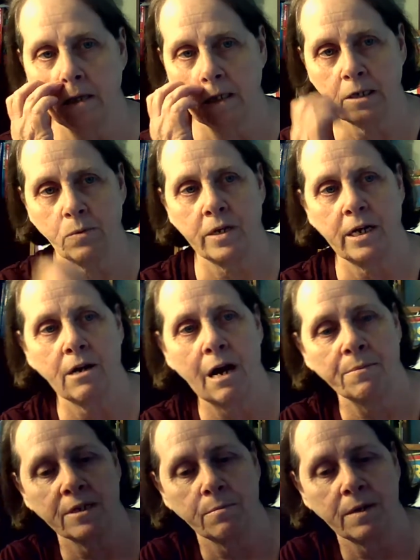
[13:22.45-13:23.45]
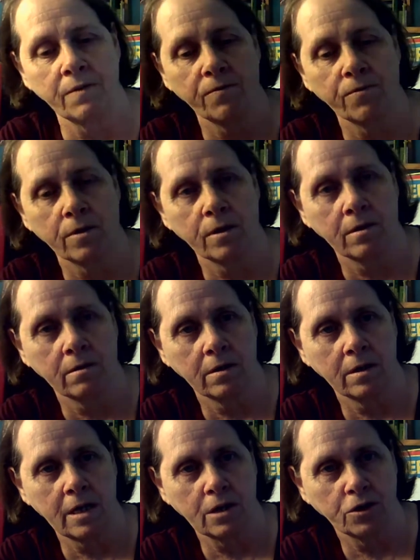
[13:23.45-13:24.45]
This one here happens to be for
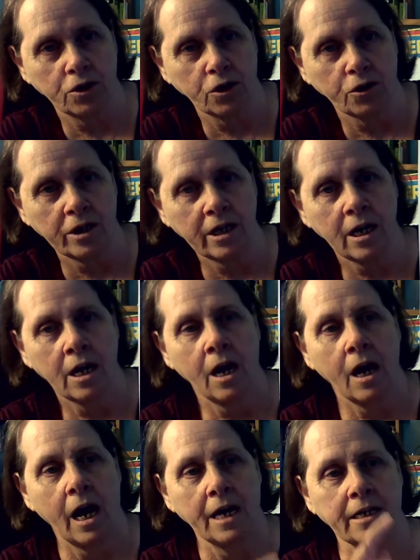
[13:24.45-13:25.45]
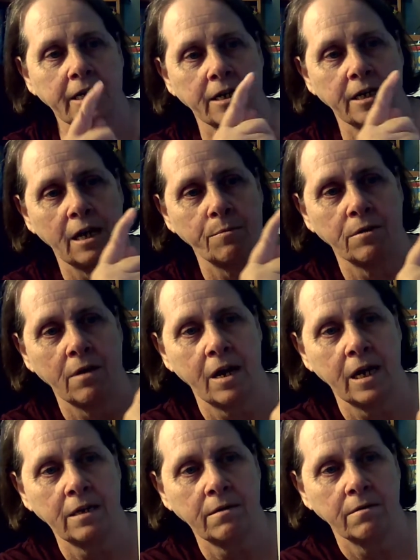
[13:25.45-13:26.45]
younger children. I did a number
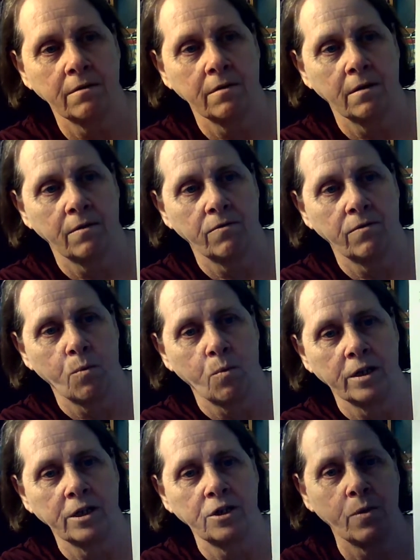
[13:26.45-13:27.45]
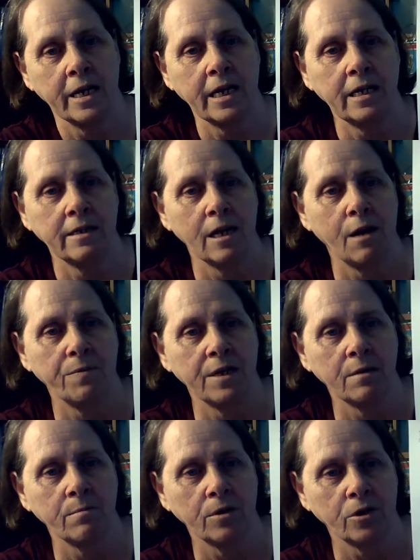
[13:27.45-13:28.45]
line from 1 to 20 to help
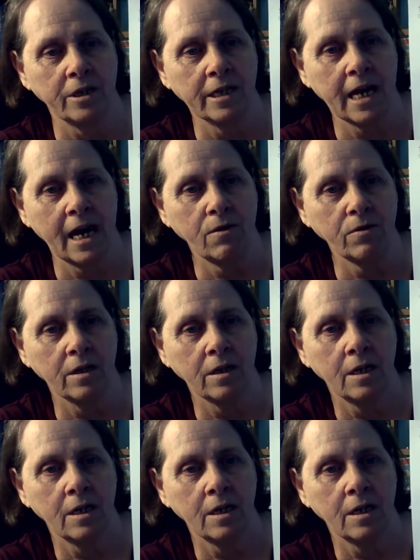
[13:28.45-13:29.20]
them learn to count.